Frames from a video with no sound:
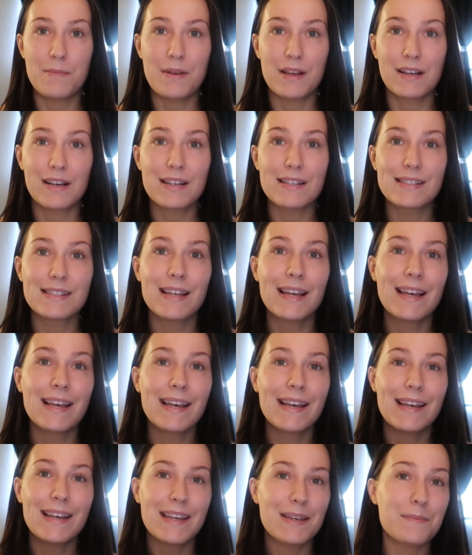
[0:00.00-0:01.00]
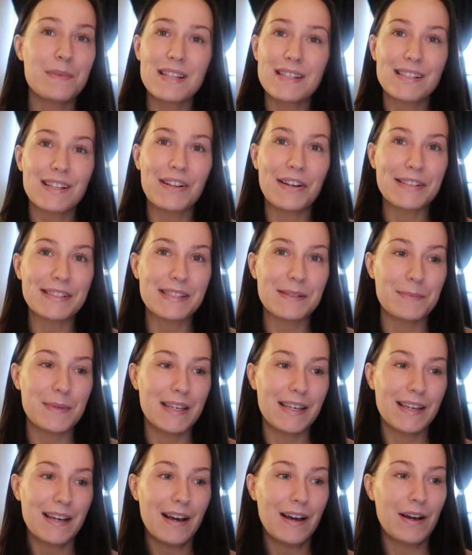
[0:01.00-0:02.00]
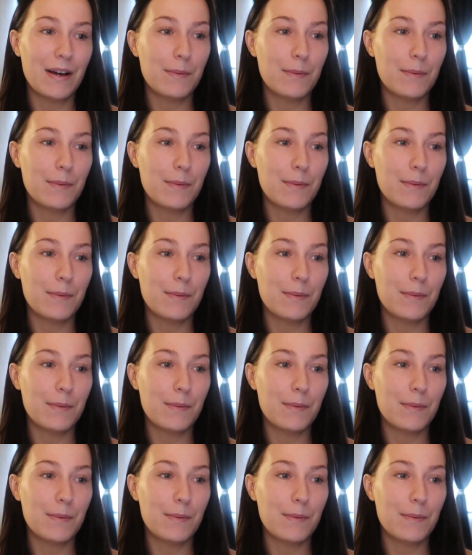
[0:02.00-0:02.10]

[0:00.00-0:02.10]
because it means a lot to me.